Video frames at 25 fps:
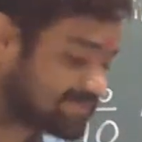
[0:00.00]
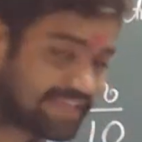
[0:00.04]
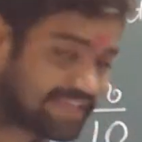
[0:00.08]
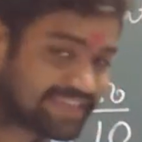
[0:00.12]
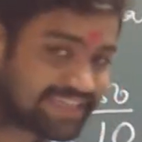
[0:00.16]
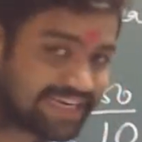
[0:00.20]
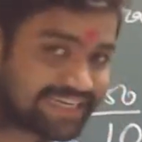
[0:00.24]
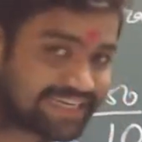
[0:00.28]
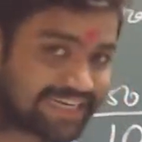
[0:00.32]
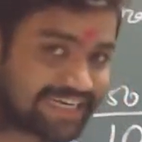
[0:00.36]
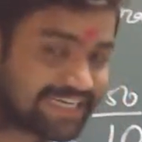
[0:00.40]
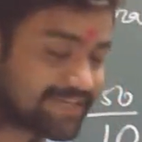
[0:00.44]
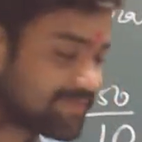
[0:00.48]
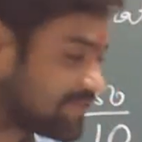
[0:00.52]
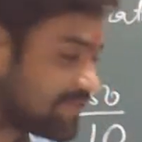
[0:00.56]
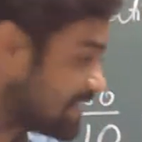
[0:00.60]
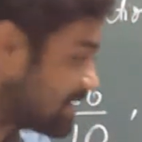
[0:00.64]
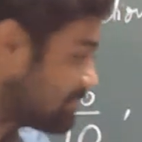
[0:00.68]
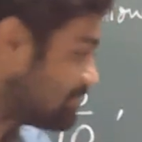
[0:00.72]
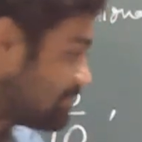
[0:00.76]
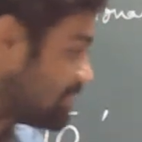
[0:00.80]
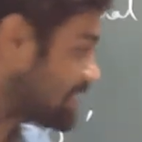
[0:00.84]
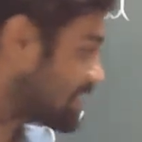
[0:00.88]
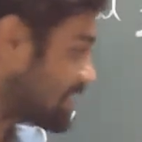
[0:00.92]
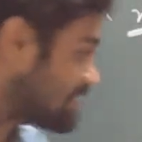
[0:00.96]
by 30, it will
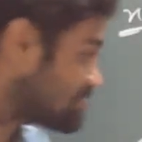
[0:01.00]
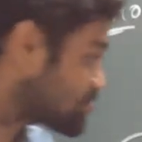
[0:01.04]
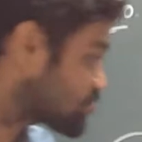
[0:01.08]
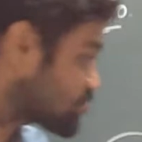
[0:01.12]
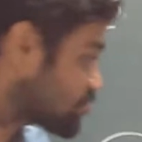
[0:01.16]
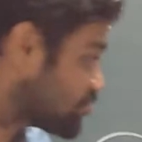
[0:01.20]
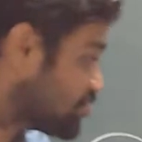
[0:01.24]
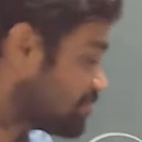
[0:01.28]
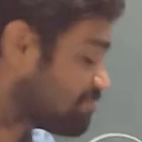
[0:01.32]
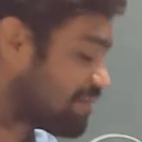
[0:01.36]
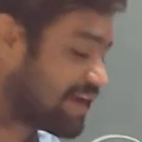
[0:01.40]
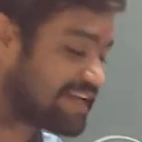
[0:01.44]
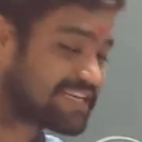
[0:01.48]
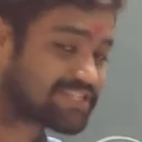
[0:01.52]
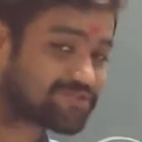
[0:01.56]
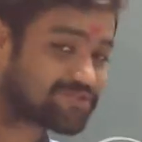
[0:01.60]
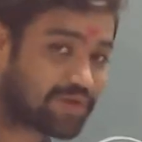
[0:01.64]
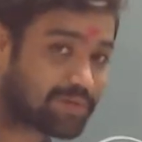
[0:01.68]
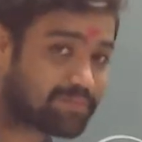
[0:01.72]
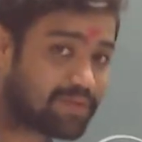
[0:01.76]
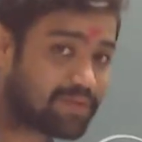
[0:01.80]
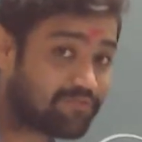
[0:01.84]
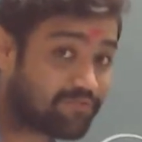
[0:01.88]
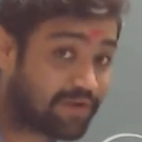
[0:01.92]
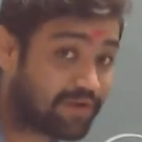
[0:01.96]
becomes to minus
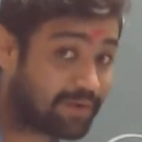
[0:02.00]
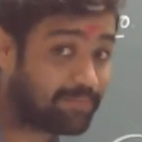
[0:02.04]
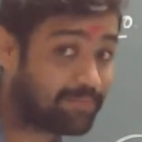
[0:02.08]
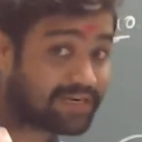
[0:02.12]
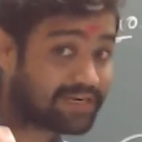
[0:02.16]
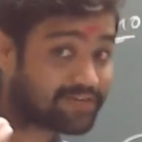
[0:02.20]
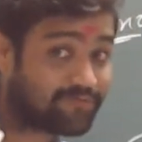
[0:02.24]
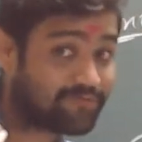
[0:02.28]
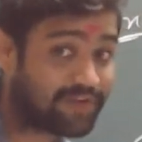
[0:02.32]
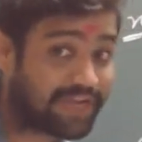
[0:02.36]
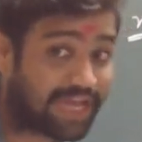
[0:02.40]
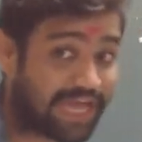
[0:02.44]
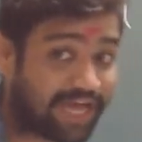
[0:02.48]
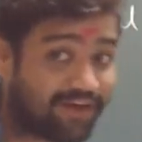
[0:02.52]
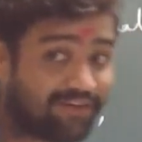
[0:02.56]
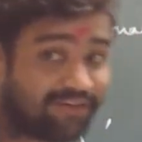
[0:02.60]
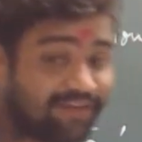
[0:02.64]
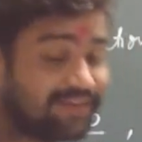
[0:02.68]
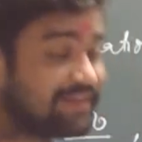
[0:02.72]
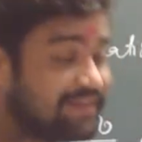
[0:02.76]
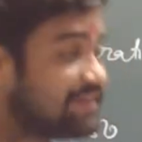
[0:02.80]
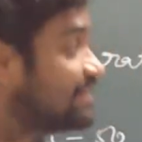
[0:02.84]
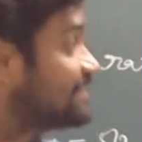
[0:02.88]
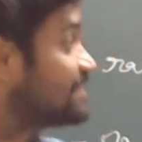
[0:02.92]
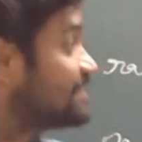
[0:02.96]
1 by 5. But we have
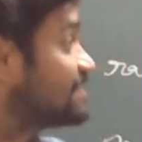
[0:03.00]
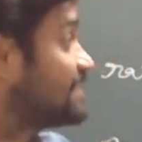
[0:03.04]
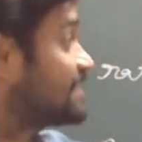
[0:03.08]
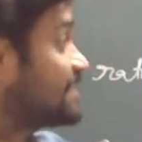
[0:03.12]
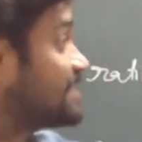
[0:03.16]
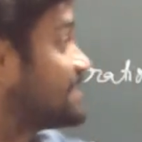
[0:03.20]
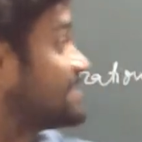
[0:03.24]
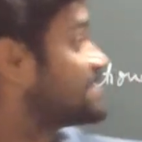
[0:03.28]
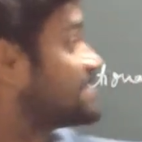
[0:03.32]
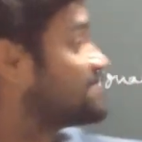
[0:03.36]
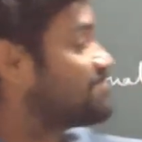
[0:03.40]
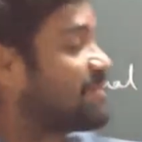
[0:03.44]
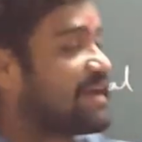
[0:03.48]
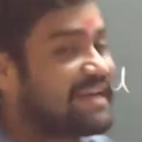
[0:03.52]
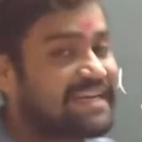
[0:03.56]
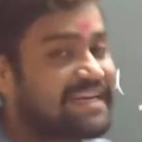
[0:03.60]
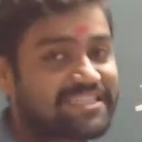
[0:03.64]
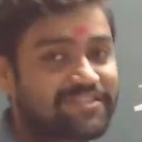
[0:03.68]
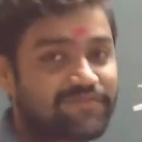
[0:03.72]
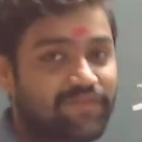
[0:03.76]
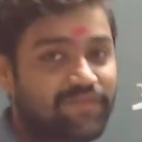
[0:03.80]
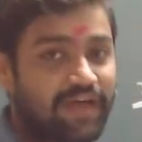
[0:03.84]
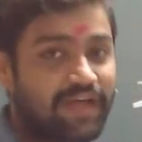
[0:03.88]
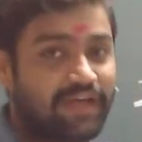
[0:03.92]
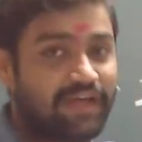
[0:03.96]
that is minus
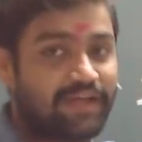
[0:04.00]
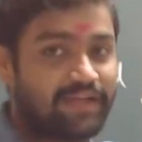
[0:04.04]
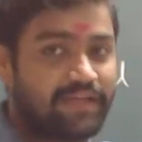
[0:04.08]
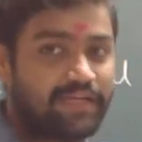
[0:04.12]
5.